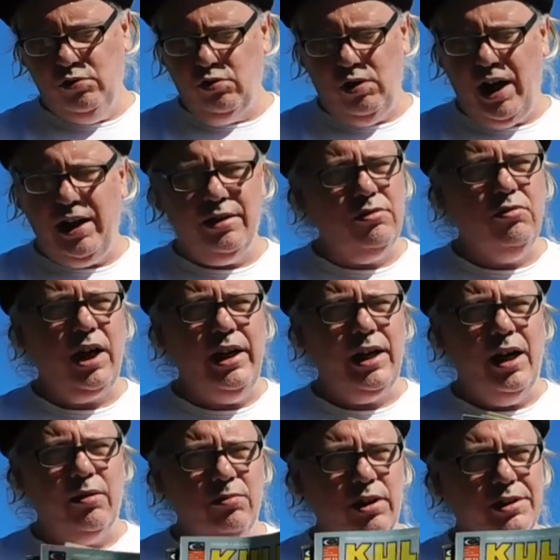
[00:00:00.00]
Great
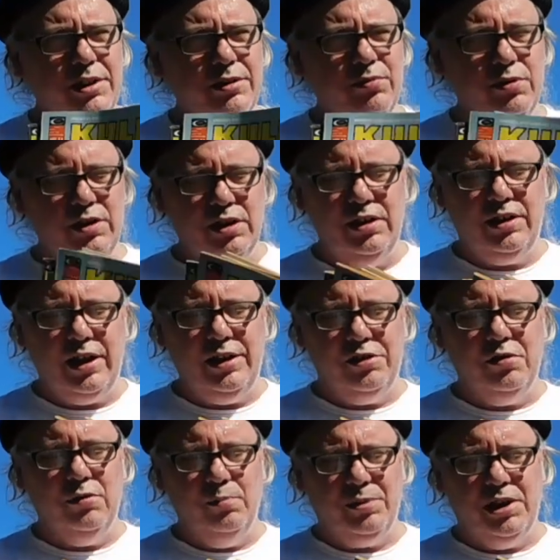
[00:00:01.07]
artwork. This
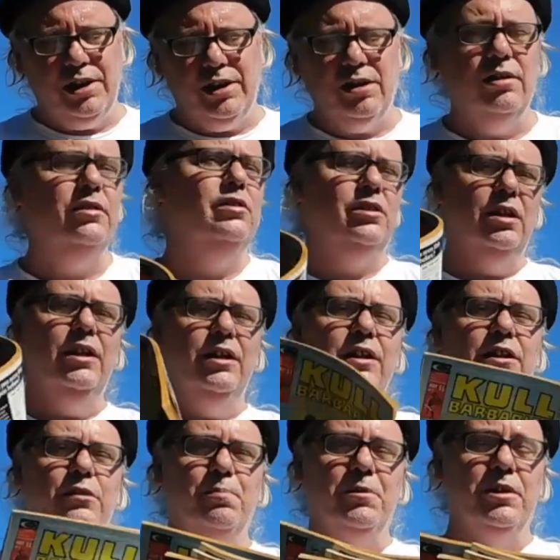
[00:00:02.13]
issue in particular
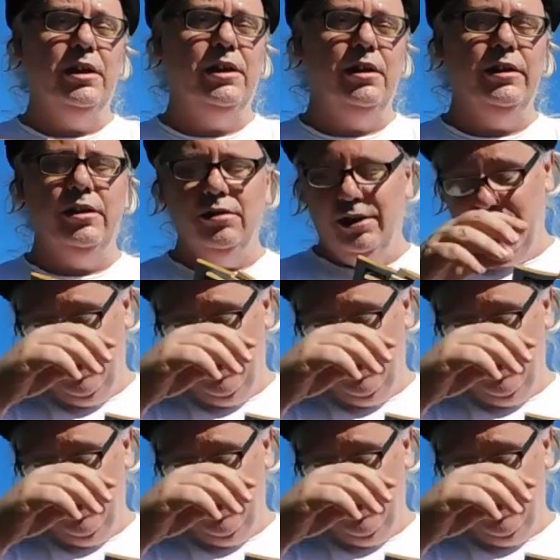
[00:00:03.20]
is particularly good,